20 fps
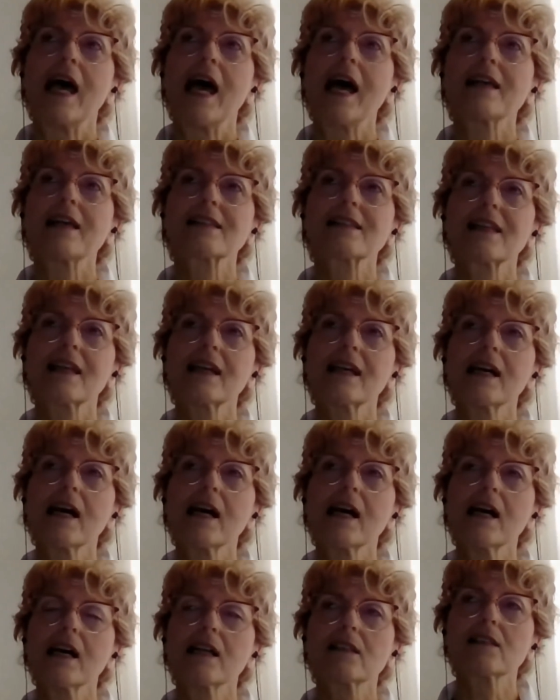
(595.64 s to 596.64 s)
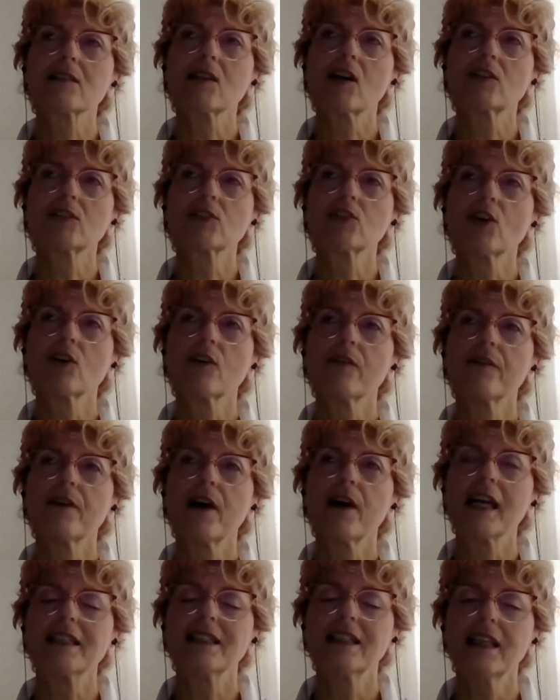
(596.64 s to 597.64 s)
has a sort of
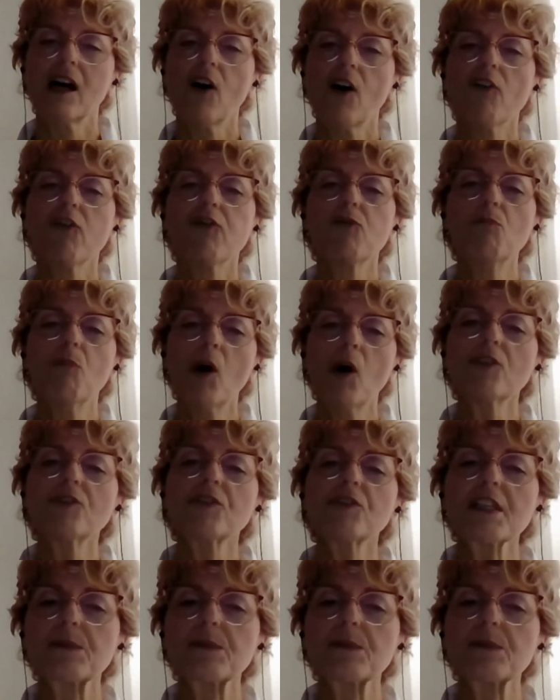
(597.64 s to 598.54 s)
idea of more